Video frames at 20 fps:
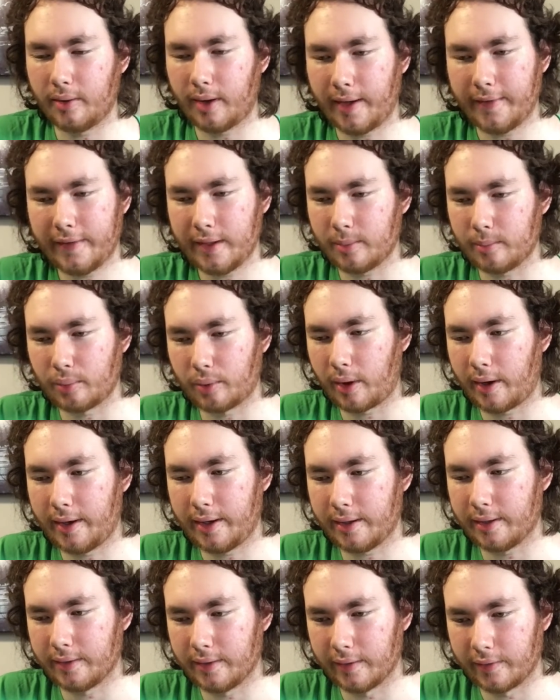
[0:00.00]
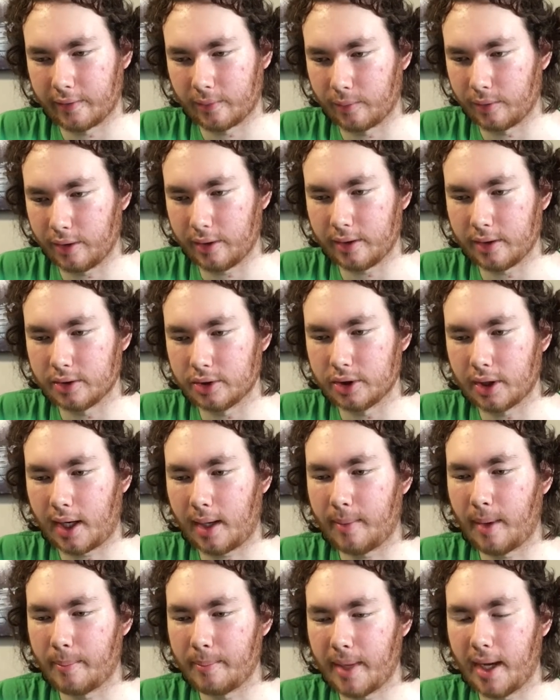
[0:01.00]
I think Brian does a really good job at